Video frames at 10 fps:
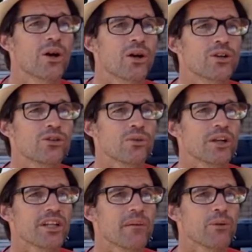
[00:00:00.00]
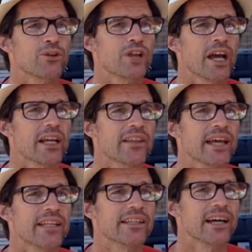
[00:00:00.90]
Just want to double check
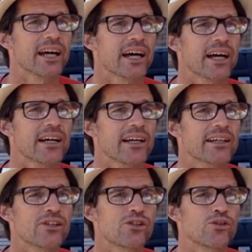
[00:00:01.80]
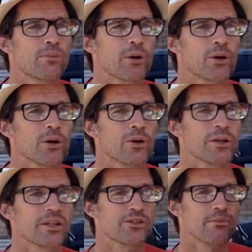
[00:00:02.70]
that Supergirl
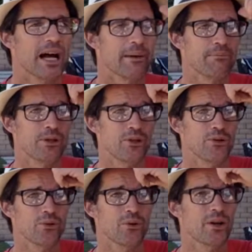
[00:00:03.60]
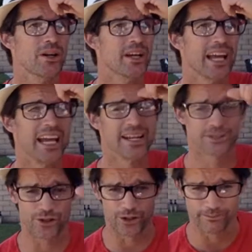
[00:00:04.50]
is my Pugh
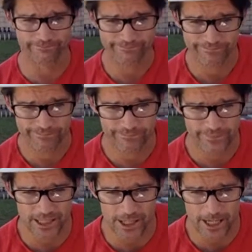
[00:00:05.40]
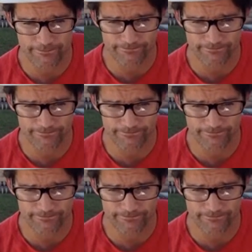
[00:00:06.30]
answer. That's it.